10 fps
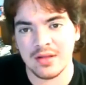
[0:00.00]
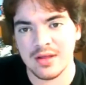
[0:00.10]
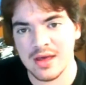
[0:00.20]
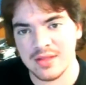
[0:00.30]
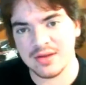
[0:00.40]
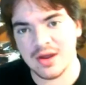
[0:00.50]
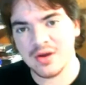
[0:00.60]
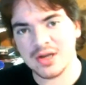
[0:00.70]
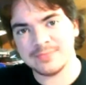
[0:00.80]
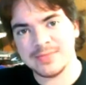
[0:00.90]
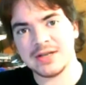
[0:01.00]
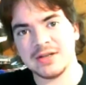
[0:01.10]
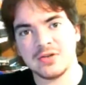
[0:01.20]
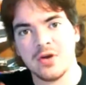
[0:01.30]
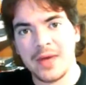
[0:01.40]
are expecting it to
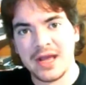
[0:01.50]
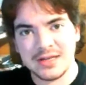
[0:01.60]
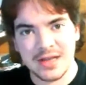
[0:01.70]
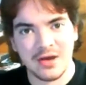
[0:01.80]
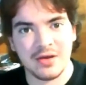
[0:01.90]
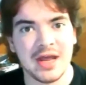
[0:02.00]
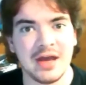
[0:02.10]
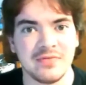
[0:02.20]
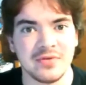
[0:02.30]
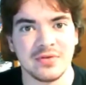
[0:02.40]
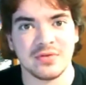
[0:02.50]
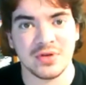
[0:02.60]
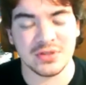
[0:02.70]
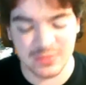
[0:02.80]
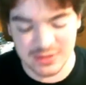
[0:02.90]
go back down after
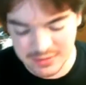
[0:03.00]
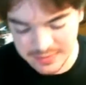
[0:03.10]
Christmas.